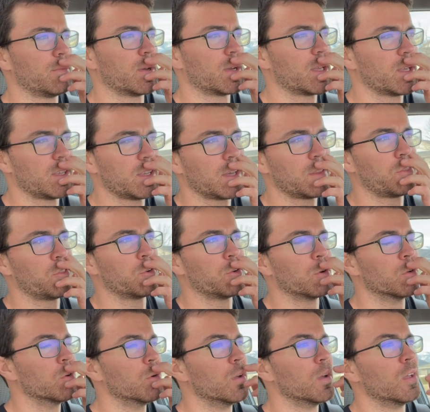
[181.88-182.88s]
I can get
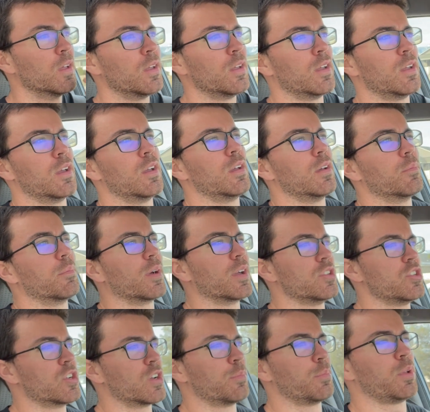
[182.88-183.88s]
through my
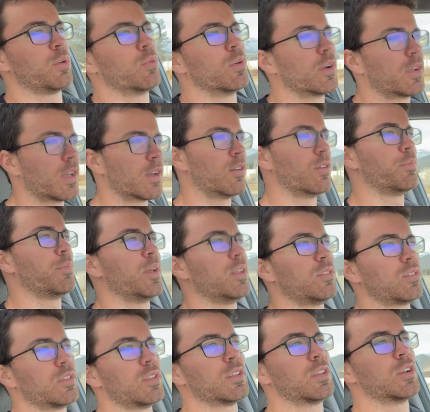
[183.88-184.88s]
jumping workout with
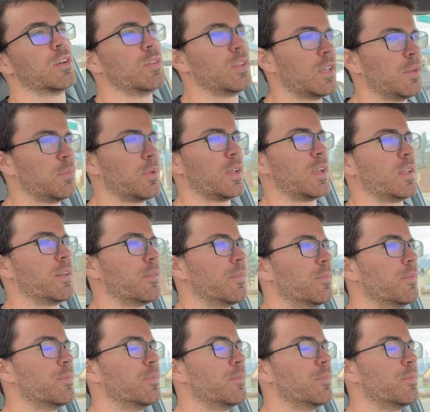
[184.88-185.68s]
basically no knee pain,